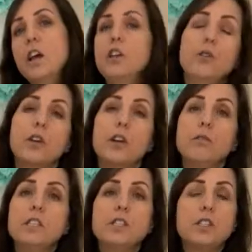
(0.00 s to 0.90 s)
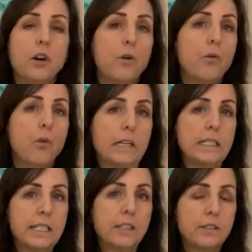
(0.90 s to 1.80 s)
you can only sew one
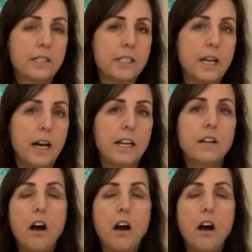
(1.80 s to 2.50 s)
single design